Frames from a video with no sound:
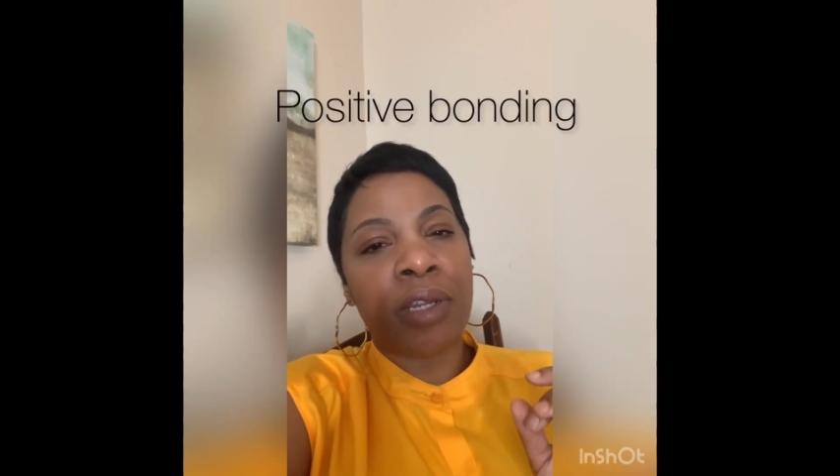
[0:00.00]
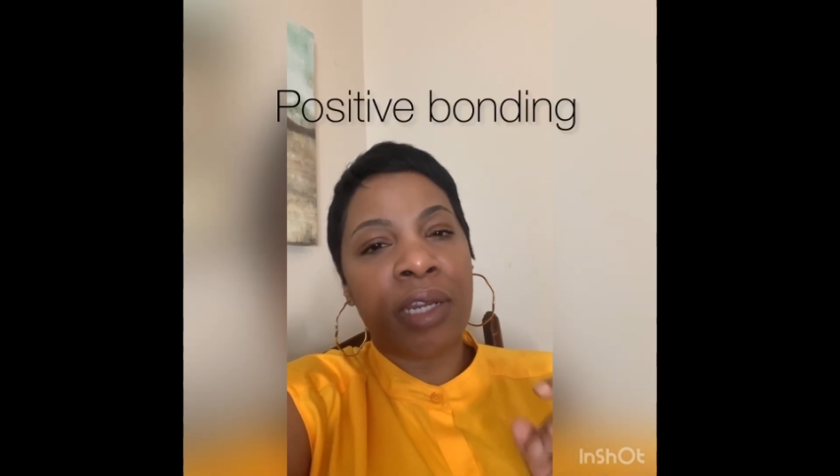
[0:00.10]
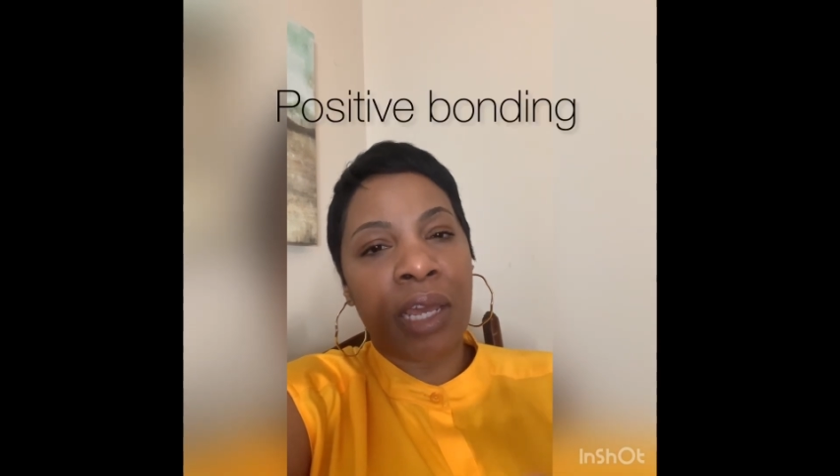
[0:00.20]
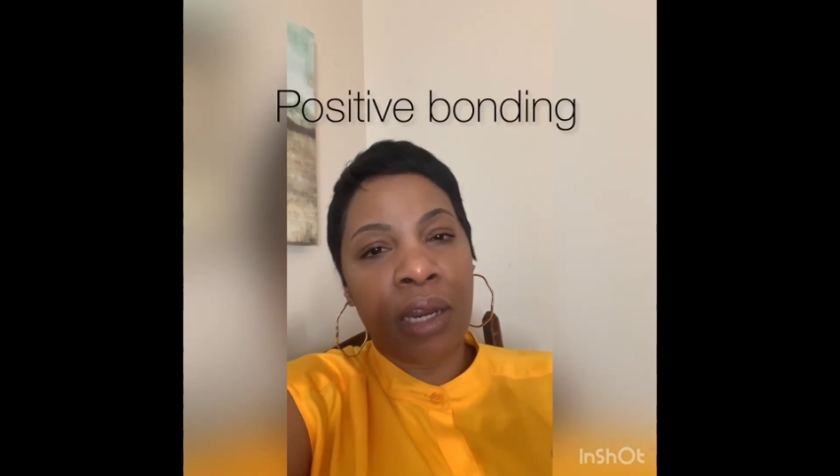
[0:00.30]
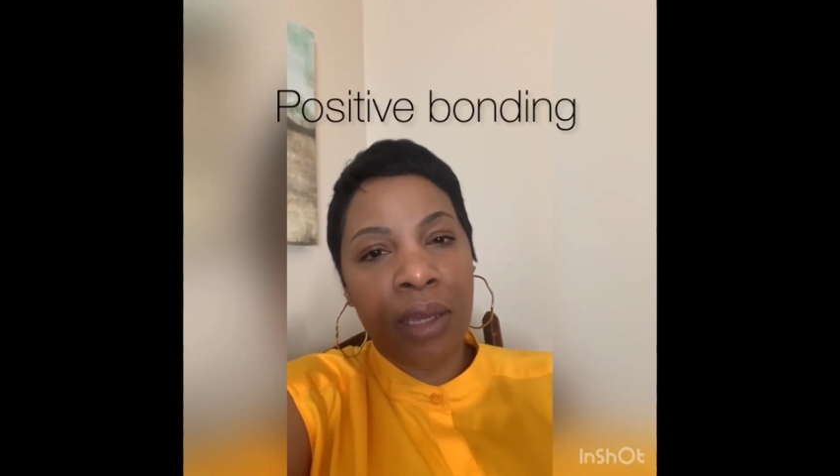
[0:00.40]

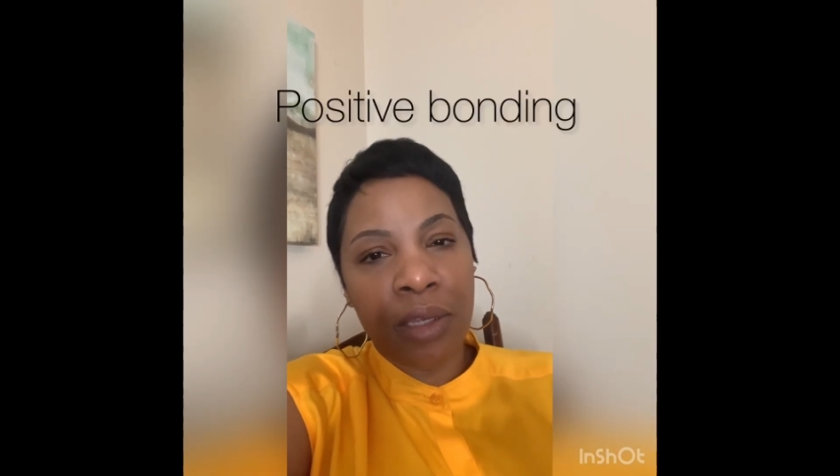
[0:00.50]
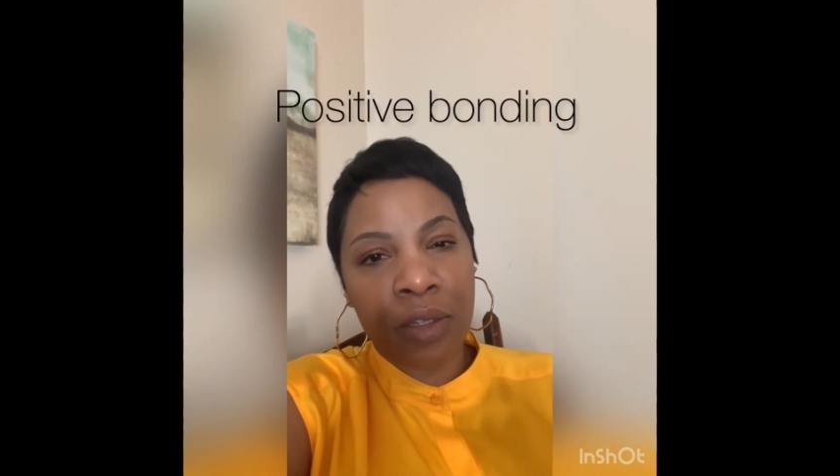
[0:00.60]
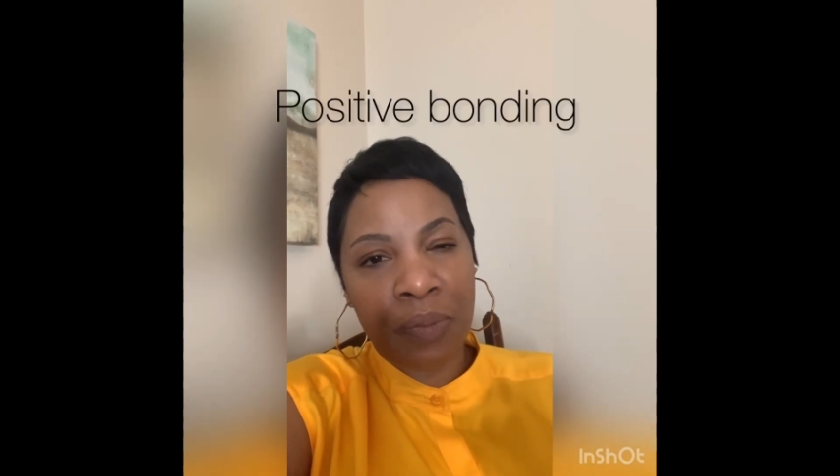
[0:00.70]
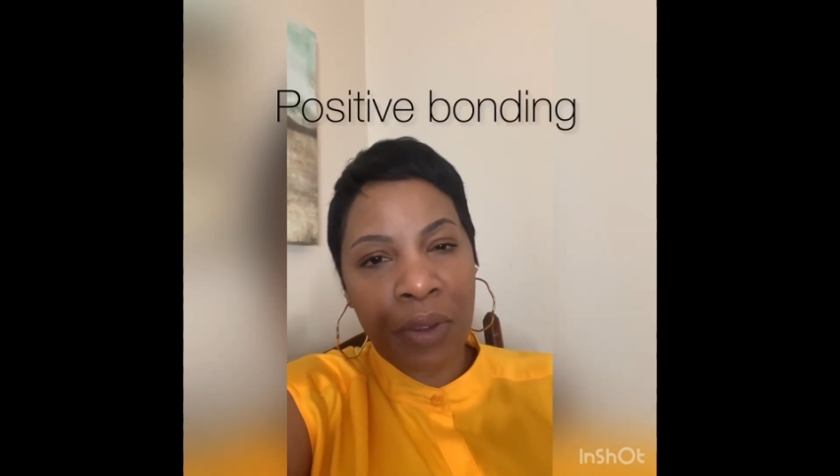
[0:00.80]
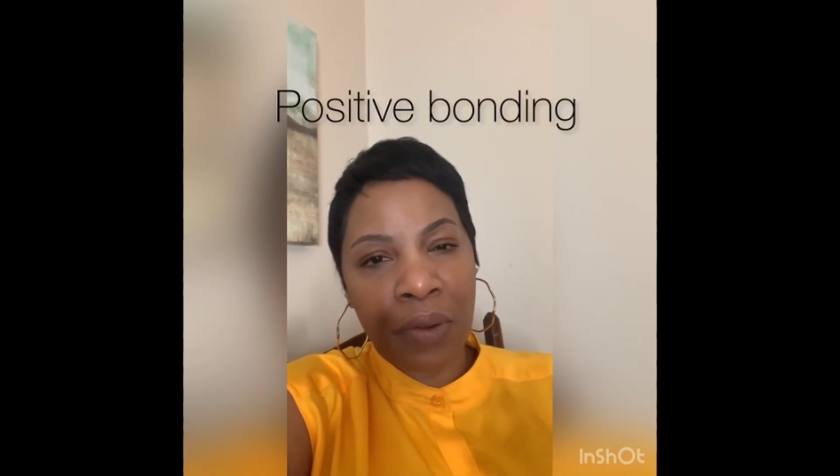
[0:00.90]
dating
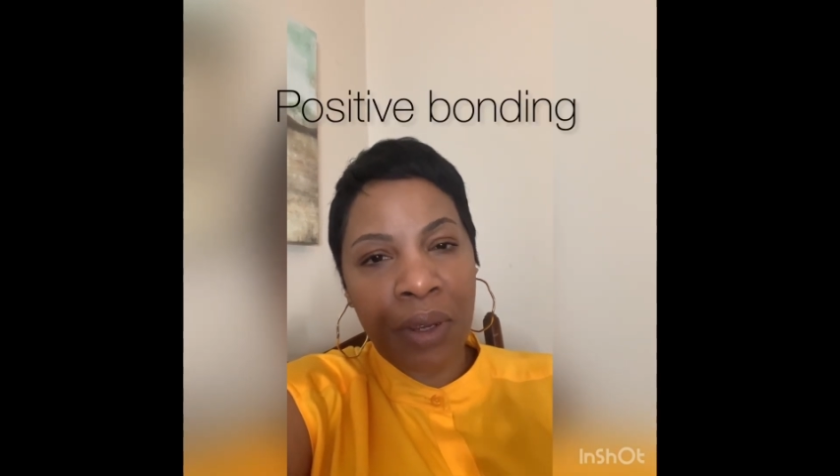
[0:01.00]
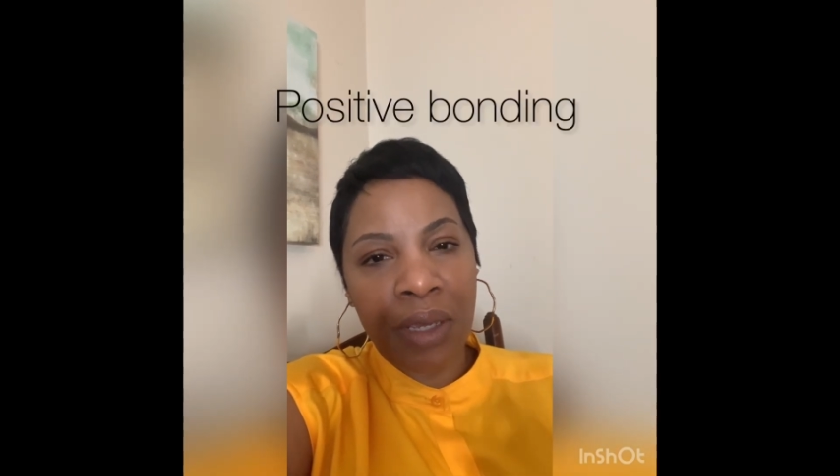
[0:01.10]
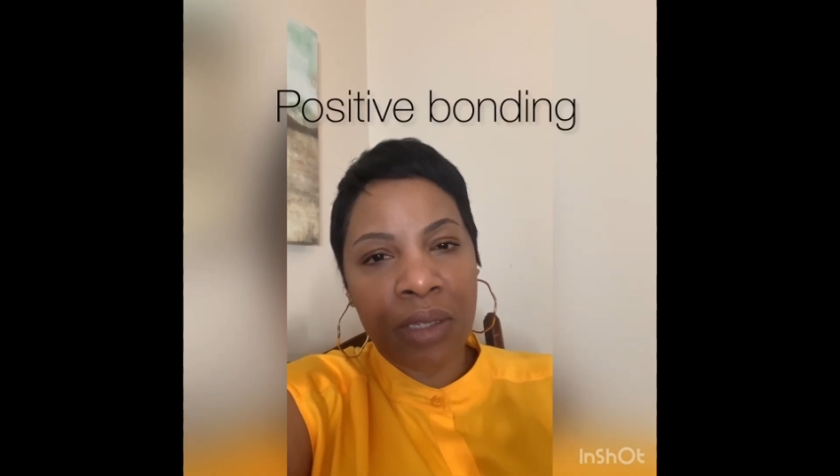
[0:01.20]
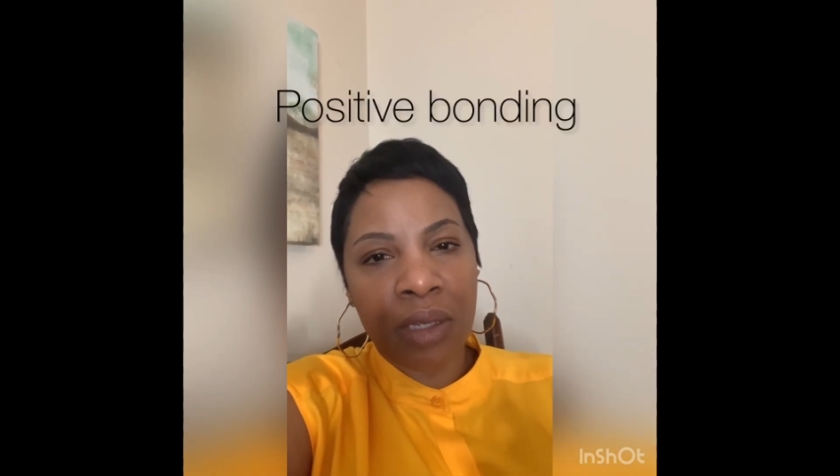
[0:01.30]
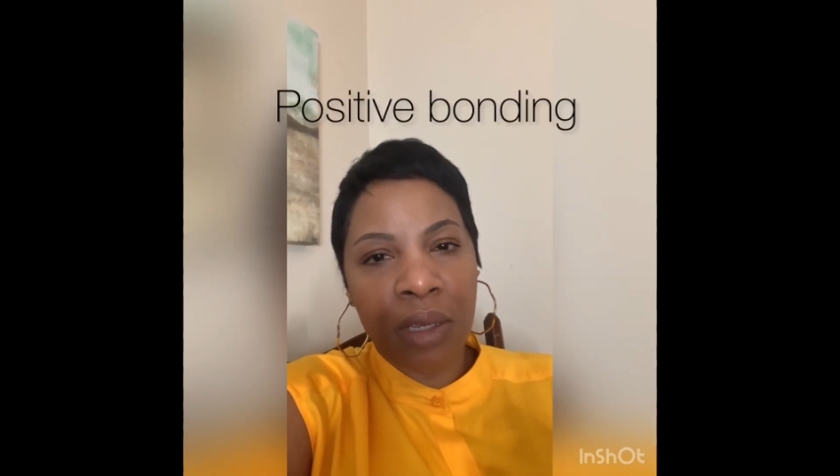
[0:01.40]

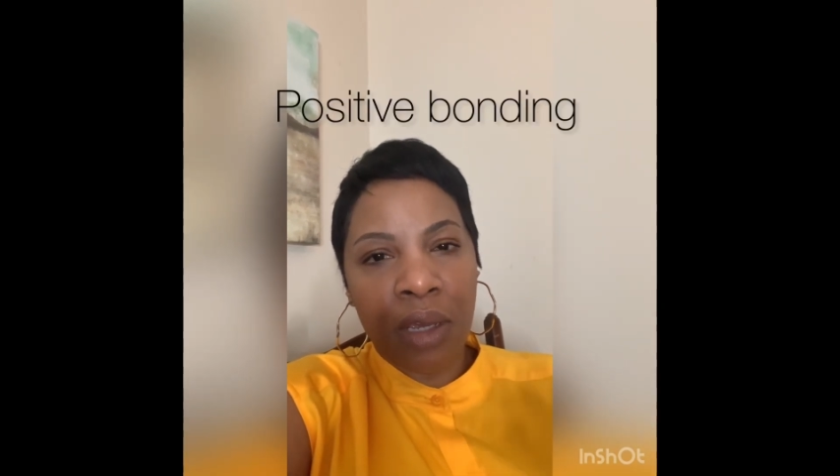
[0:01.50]
experience